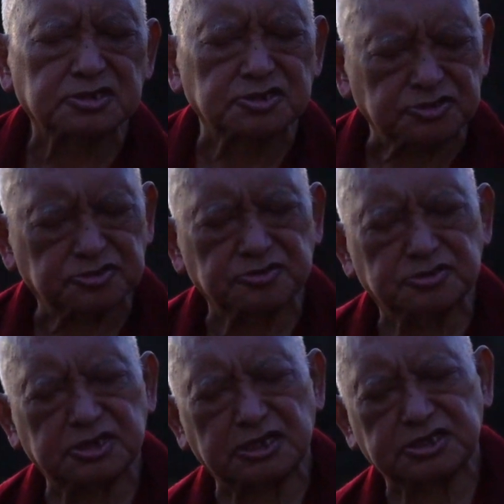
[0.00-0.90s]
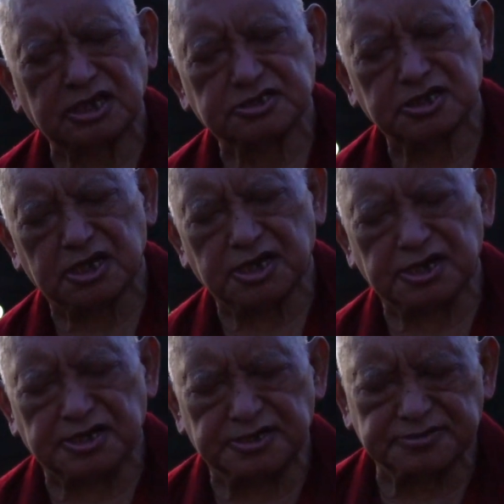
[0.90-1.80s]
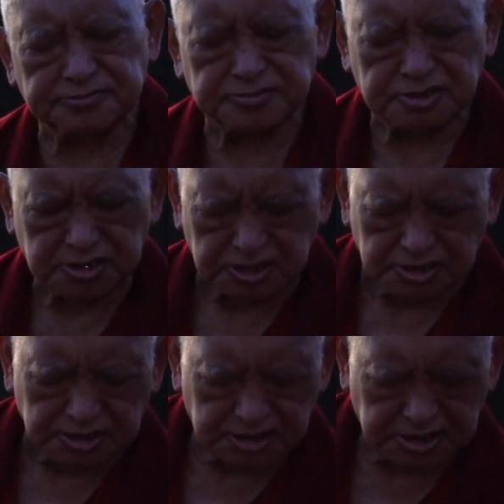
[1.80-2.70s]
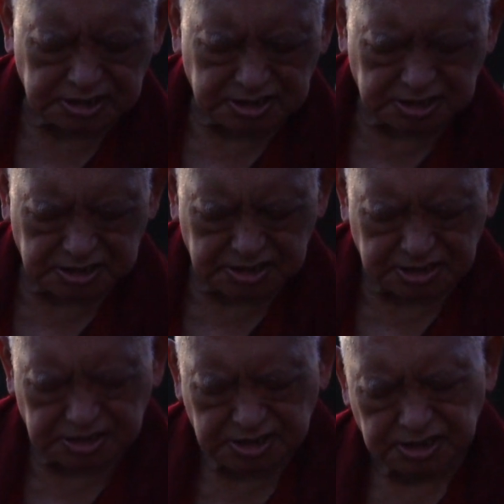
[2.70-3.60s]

so like that. Uh, uh,